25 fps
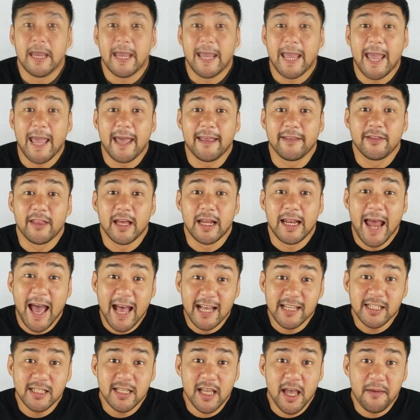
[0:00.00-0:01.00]
And the
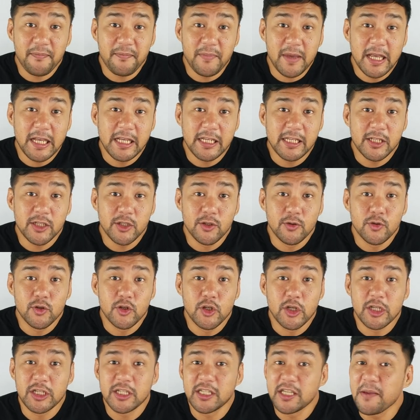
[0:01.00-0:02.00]
last step is to
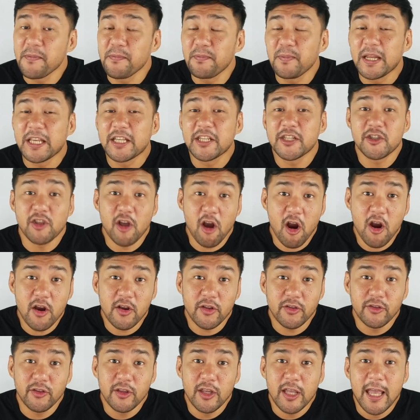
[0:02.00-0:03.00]
just simply start
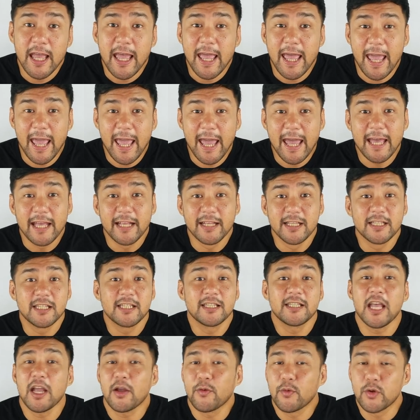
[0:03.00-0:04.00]
and
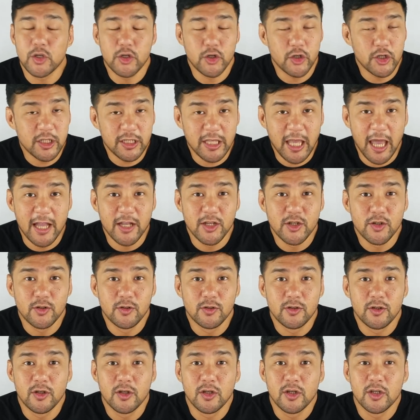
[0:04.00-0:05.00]
stick with your schedule.
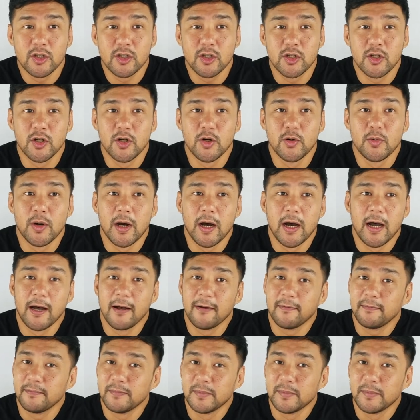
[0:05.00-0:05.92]
So uh,